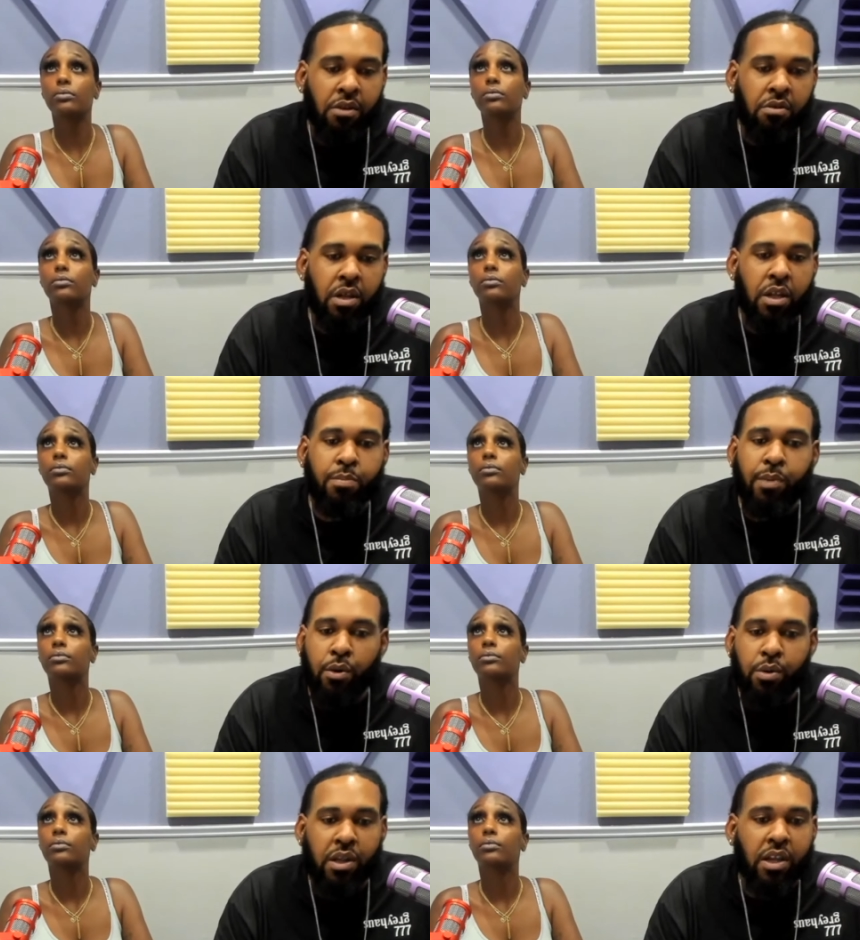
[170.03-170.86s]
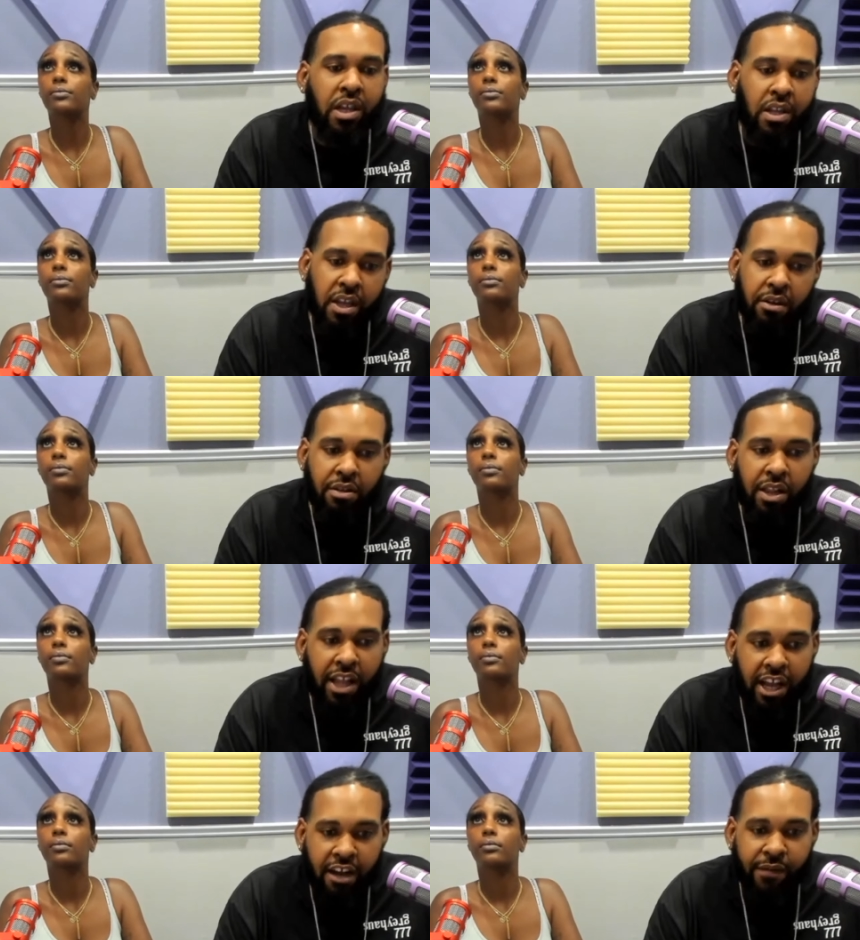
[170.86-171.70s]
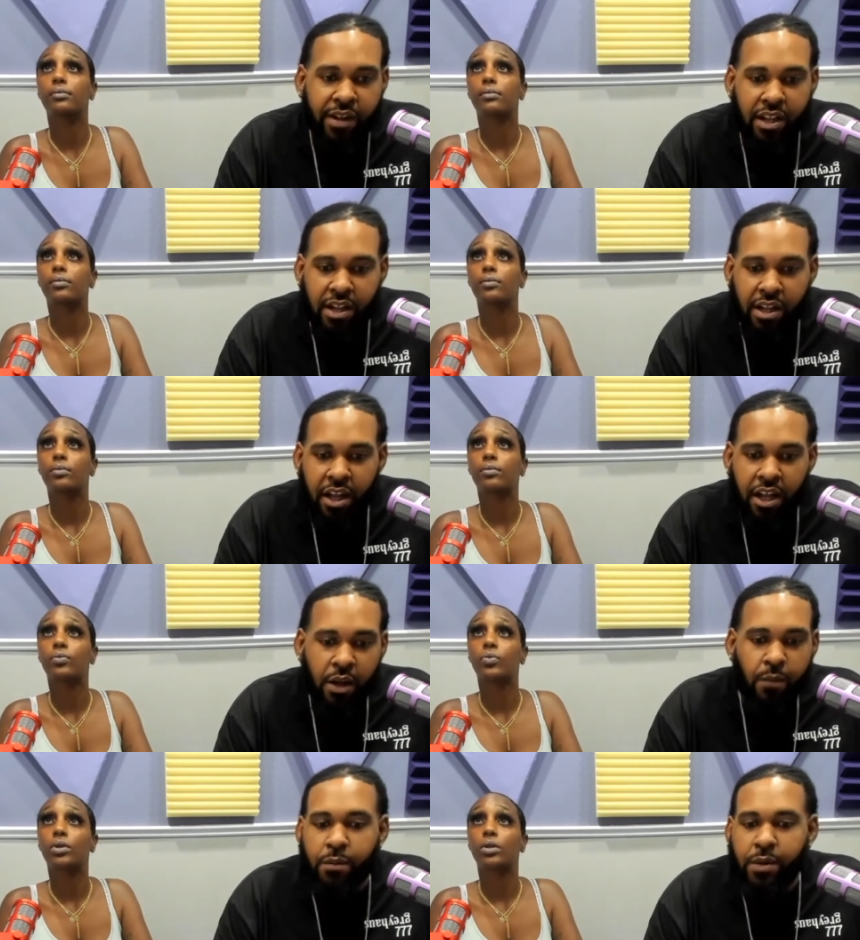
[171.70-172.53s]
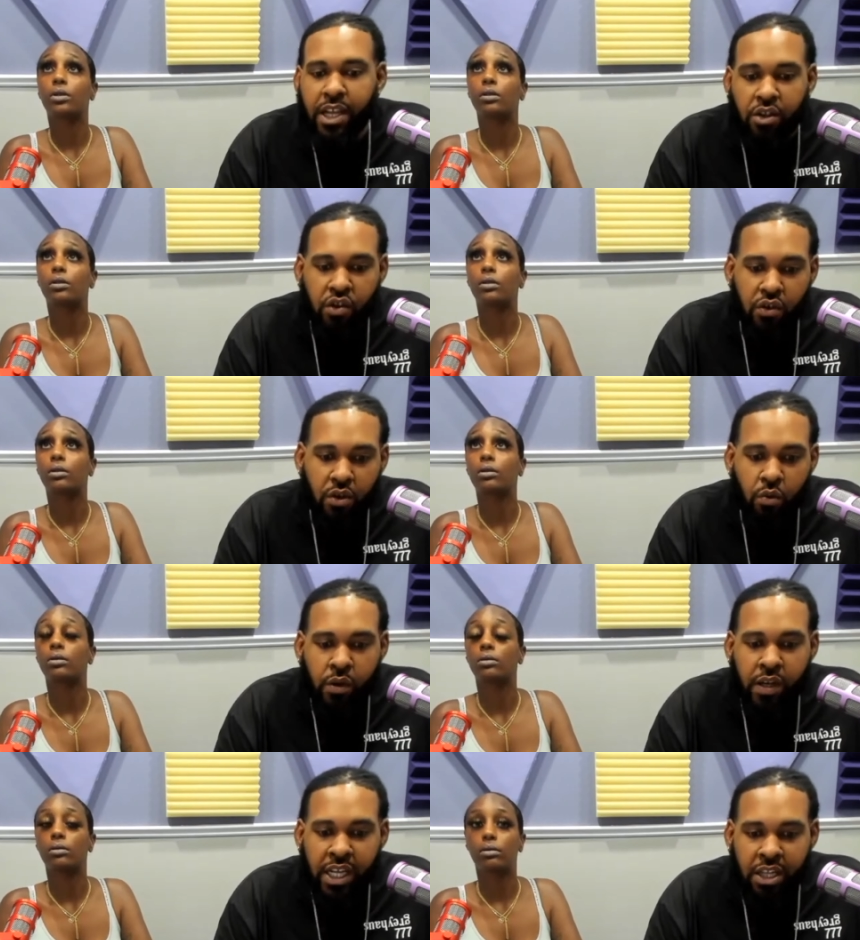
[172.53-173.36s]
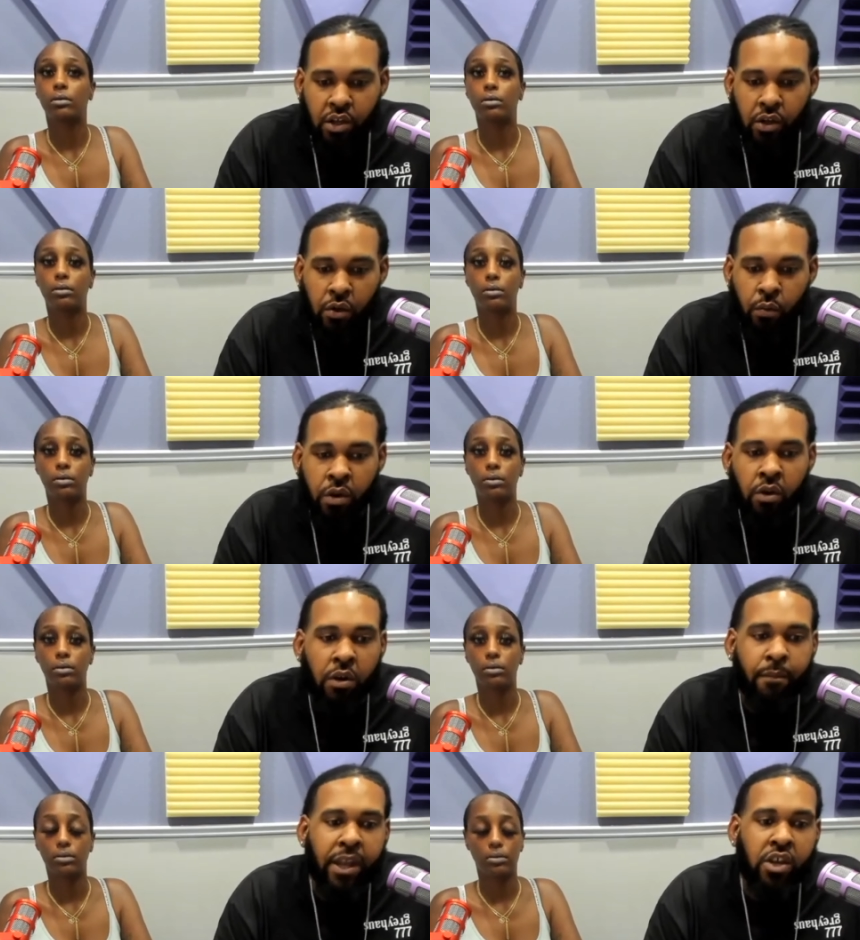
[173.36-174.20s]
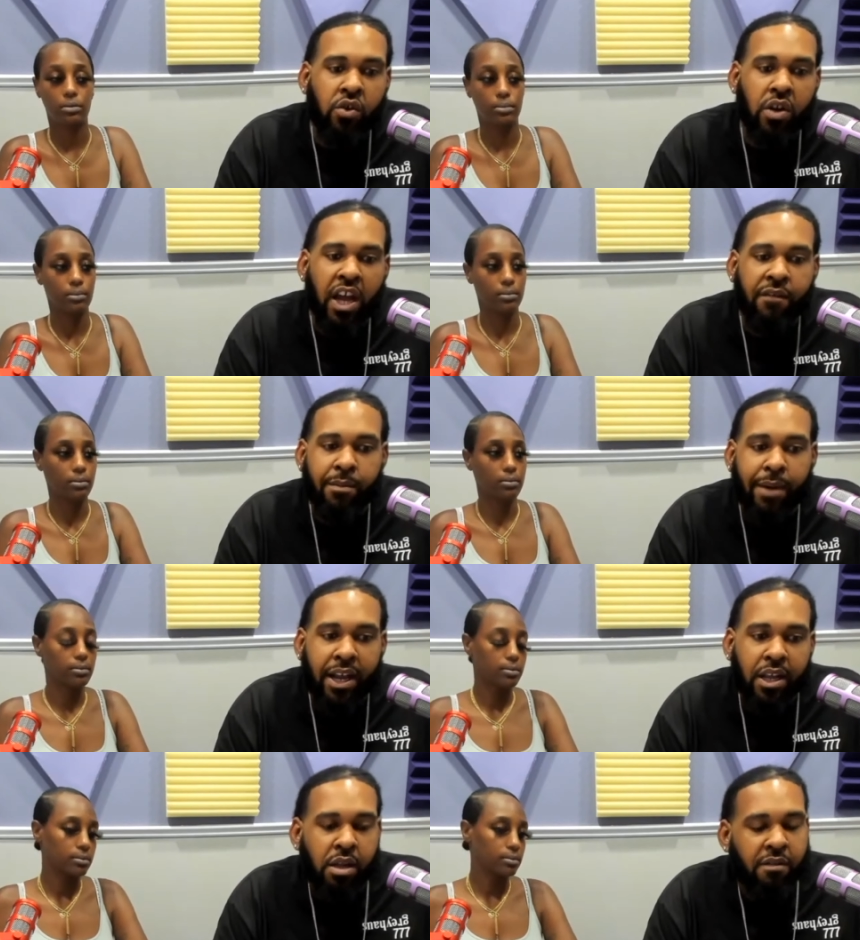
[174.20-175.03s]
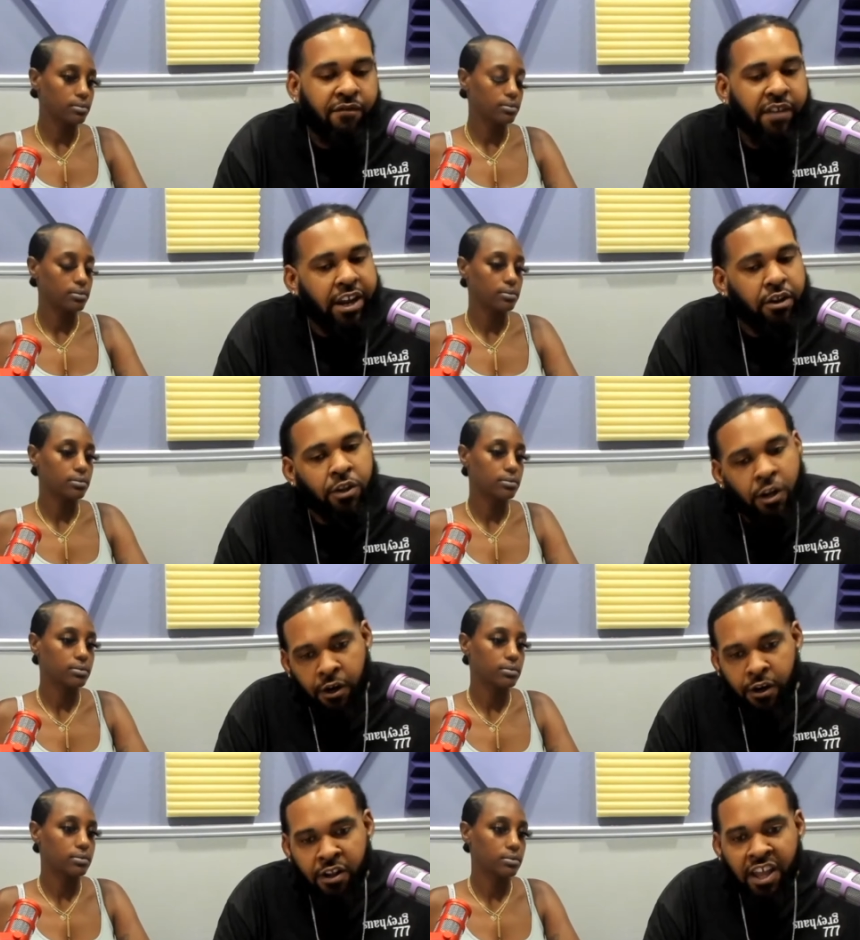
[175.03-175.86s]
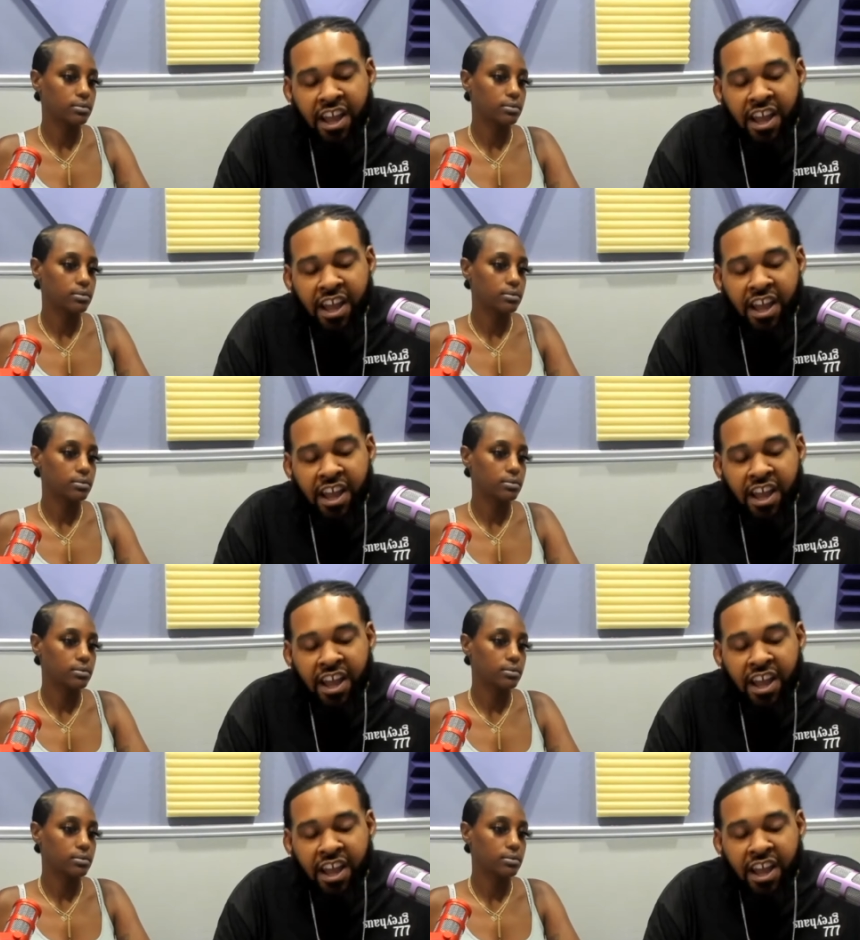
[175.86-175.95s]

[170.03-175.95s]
Speaker 1: You just post it in here on the live, and then when we get to you, we'll get to you. We're gonna make sure that everybody gets a fair turn.